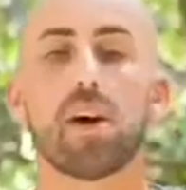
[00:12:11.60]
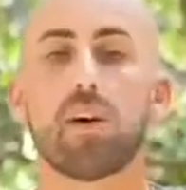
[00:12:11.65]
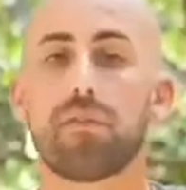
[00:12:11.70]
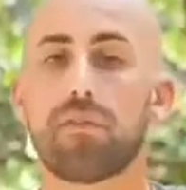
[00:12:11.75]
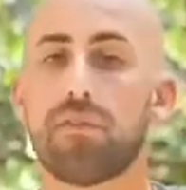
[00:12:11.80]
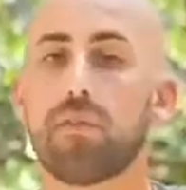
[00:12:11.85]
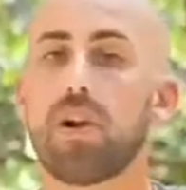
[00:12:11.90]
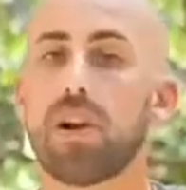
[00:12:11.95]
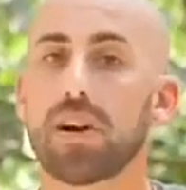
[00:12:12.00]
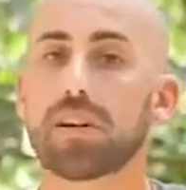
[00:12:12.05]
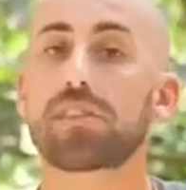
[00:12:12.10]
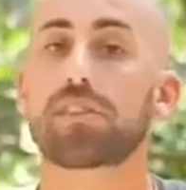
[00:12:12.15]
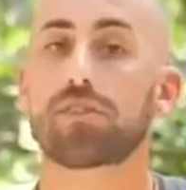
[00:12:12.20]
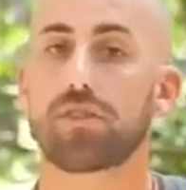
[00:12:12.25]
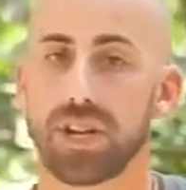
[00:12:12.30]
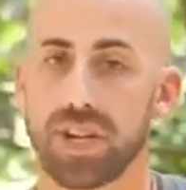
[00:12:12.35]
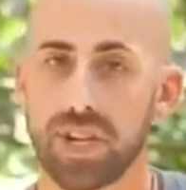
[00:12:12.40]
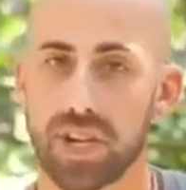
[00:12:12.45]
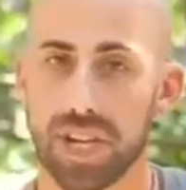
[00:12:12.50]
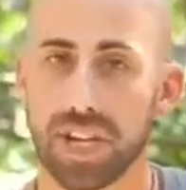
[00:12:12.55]
full lung
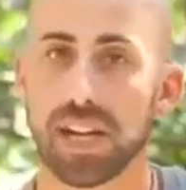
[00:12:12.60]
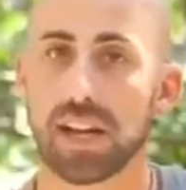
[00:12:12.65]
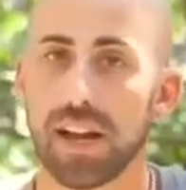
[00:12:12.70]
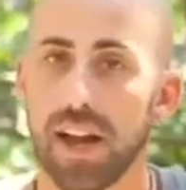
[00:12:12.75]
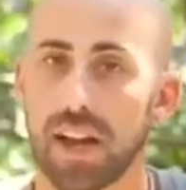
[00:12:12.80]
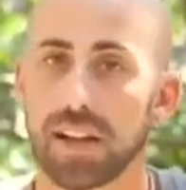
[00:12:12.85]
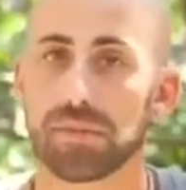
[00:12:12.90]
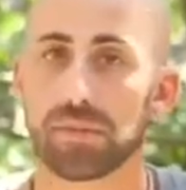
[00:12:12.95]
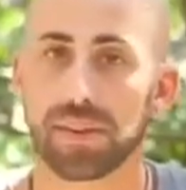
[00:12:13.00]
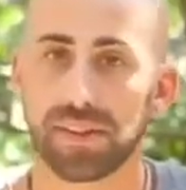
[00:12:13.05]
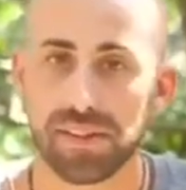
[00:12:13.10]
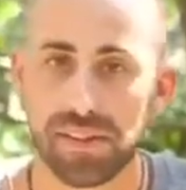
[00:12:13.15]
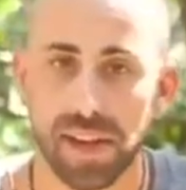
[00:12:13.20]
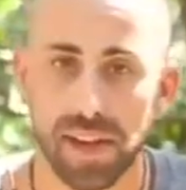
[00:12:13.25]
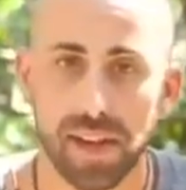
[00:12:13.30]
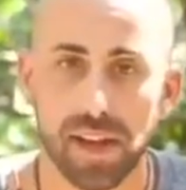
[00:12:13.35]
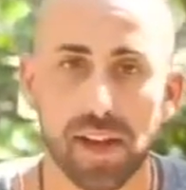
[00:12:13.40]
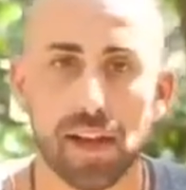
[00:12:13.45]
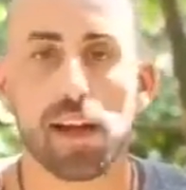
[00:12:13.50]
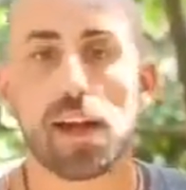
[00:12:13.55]
stretching, as we
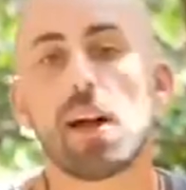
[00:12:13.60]
say.